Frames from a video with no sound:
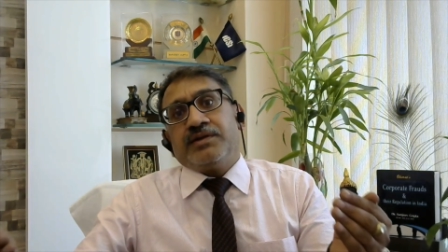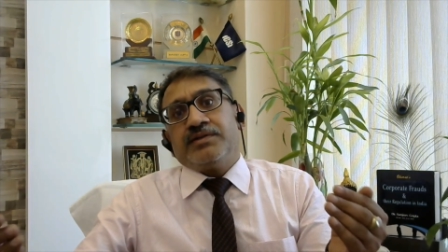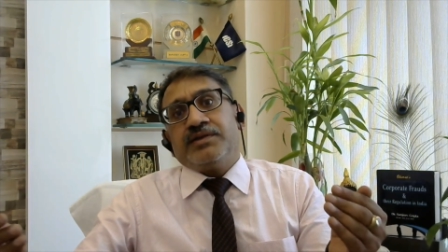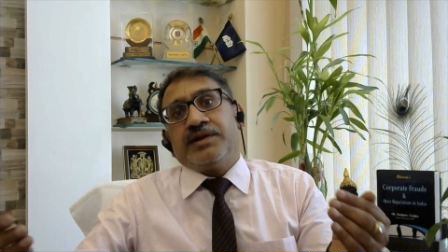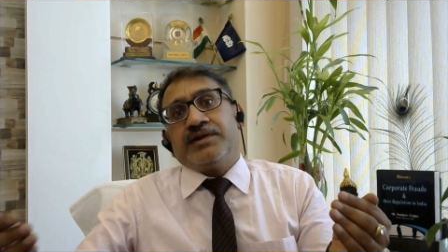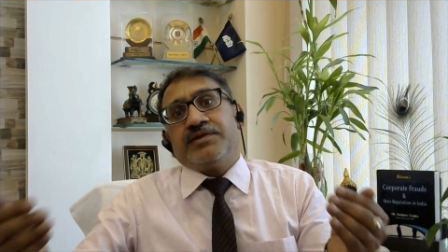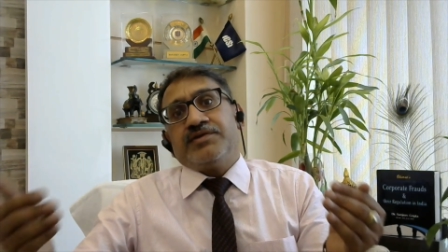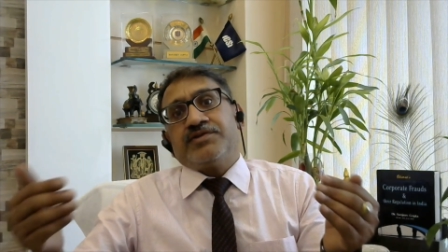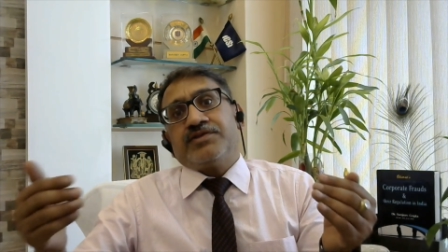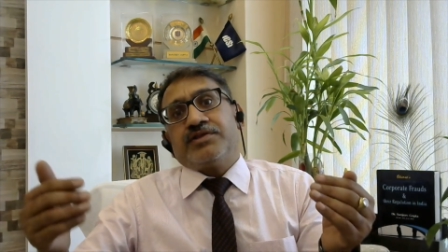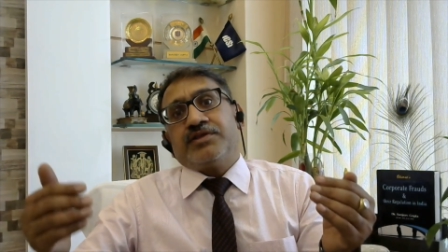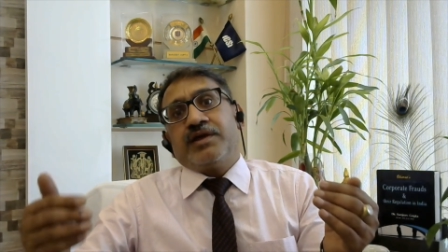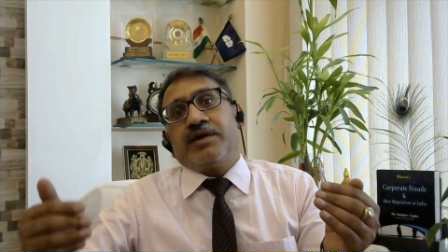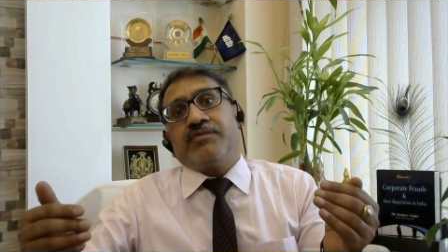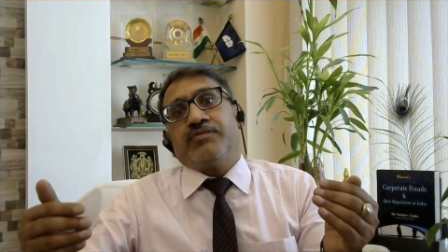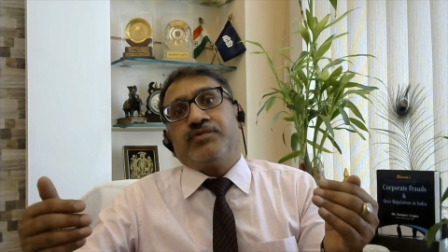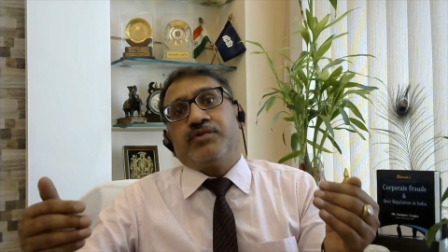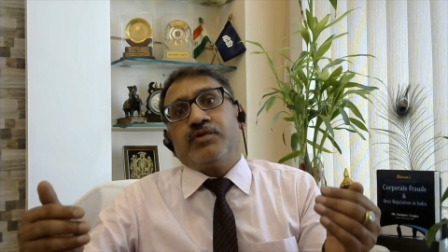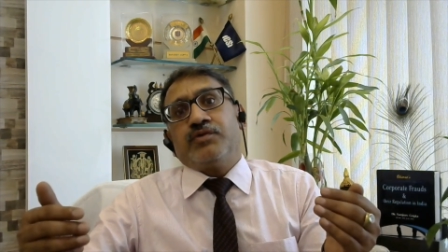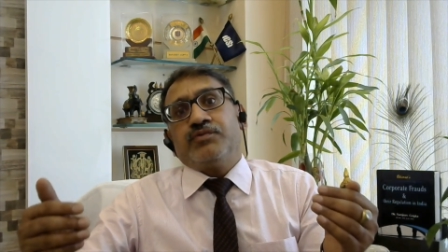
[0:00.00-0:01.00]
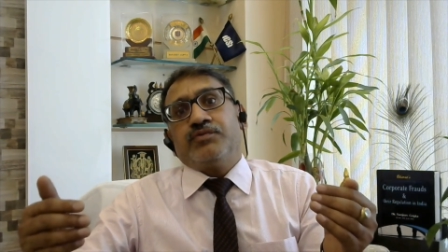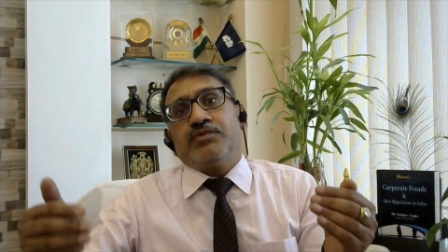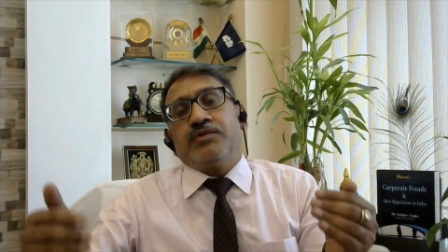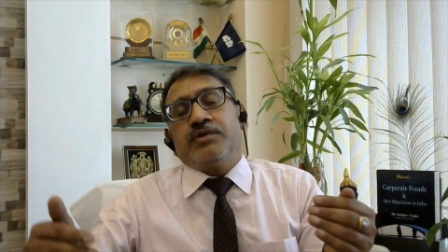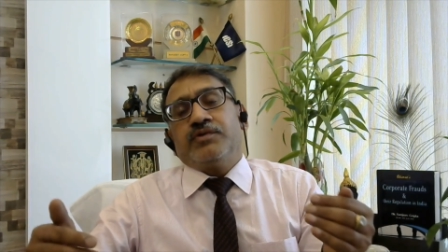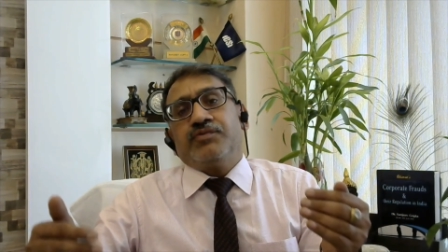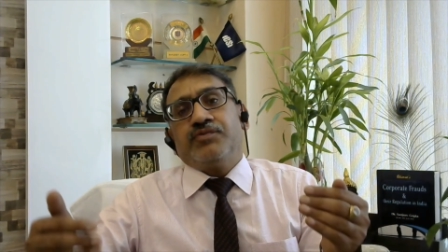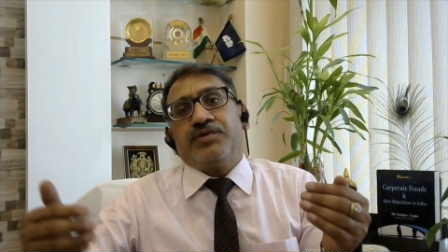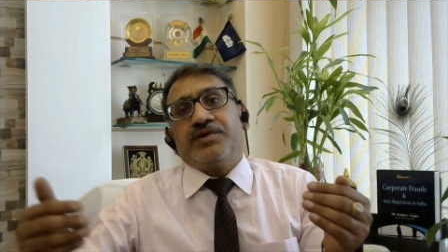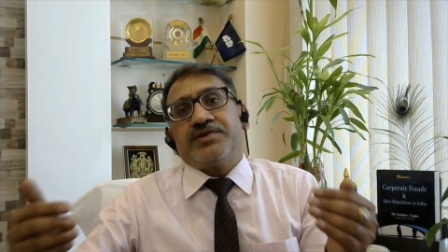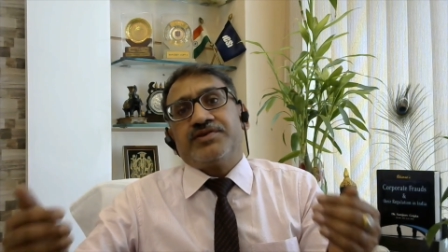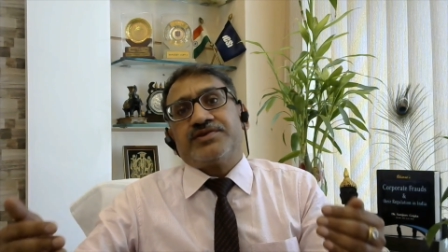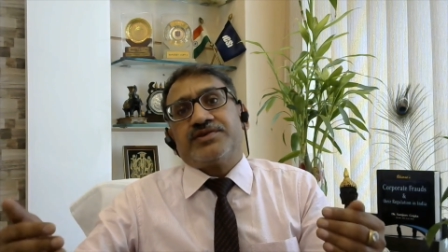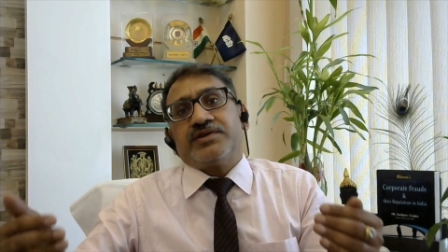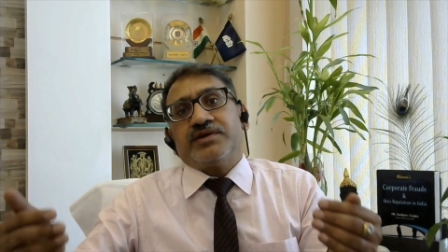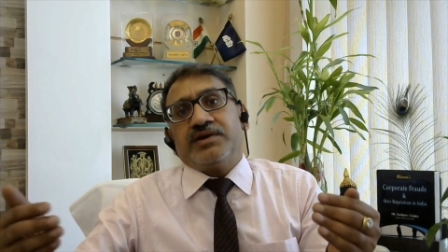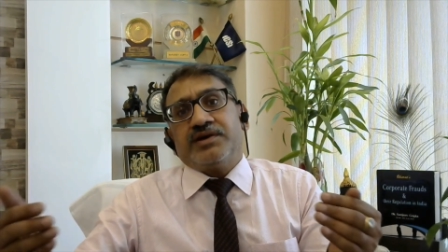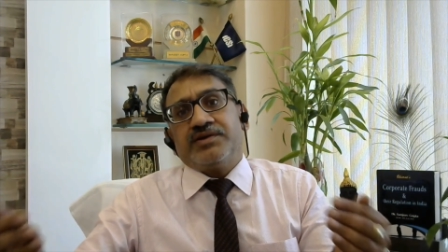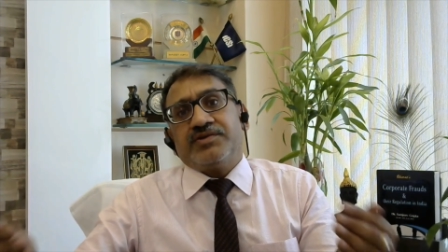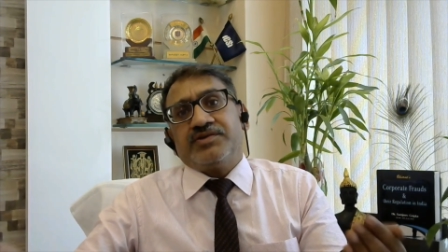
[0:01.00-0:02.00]
that is theft of fixed
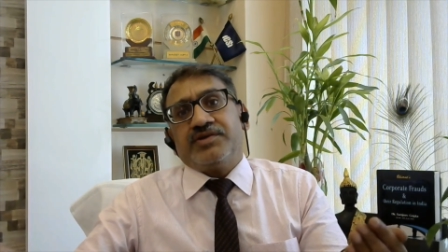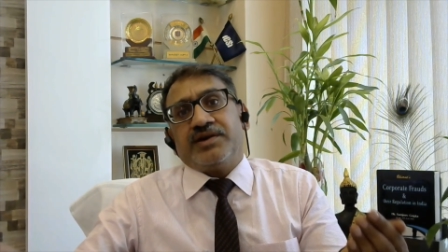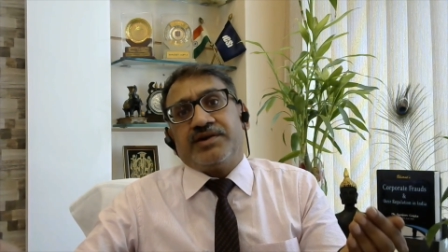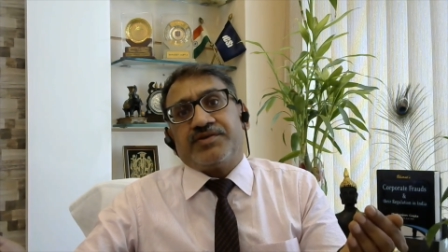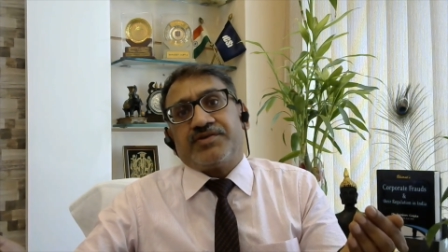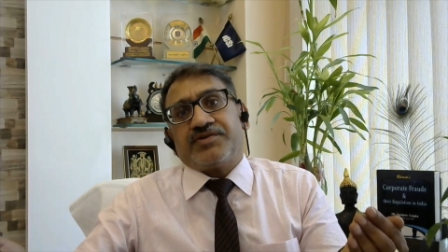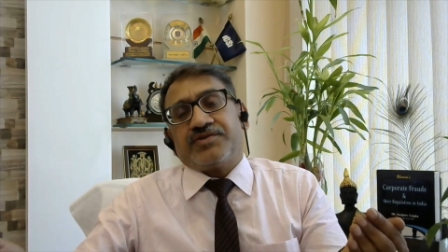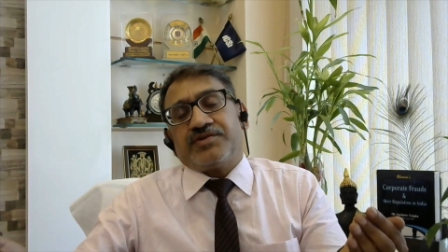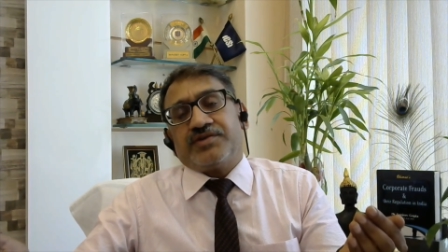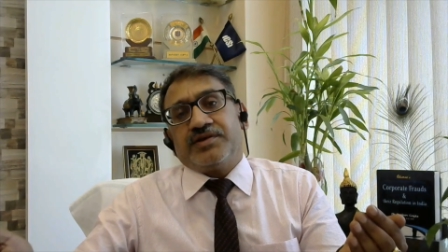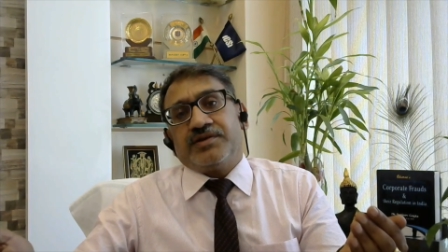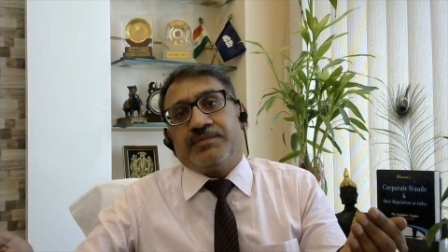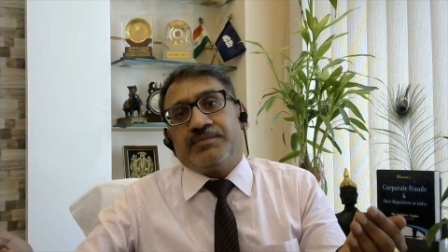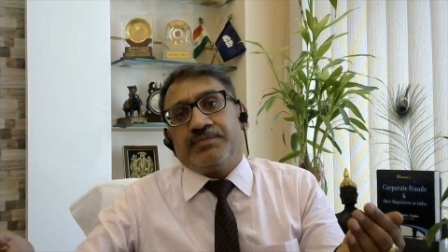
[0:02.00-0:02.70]
assets.